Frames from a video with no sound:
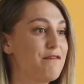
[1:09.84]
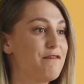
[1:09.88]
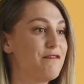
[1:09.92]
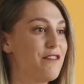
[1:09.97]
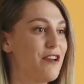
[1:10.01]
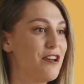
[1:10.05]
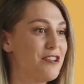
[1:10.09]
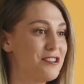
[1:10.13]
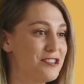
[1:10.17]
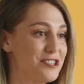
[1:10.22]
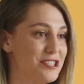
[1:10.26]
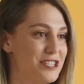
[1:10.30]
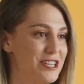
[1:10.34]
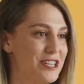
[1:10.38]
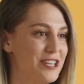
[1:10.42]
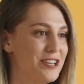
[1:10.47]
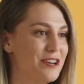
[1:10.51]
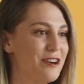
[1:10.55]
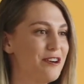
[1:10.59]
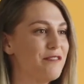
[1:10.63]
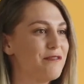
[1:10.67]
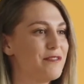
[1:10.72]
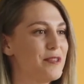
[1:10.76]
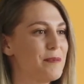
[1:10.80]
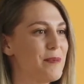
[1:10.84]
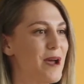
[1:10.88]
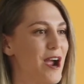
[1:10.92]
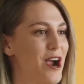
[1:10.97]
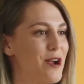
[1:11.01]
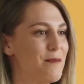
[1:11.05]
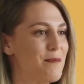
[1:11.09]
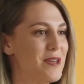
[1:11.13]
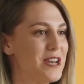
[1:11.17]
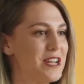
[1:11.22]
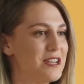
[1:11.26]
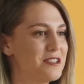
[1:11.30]
first year of the
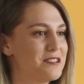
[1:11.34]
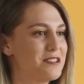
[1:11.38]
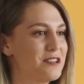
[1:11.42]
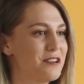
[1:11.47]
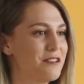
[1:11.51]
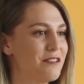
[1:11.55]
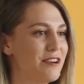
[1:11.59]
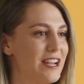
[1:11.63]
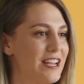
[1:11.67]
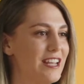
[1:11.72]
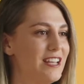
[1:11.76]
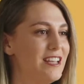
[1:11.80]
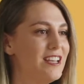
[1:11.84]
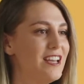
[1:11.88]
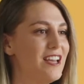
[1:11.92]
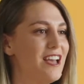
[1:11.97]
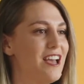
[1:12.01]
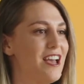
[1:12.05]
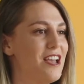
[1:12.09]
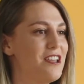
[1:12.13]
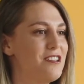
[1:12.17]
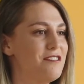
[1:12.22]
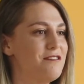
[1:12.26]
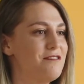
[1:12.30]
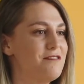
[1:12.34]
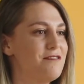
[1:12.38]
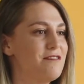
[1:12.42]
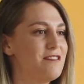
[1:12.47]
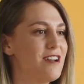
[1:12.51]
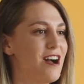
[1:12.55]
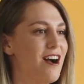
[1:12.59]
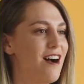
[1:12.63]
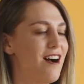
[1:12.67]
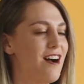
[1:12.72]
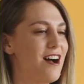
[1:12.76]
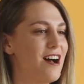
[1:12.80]
paramedic degree,
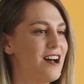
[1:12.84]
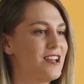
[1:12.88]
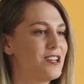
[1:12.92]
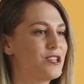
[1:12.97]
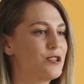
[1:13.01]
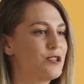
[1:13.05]
you are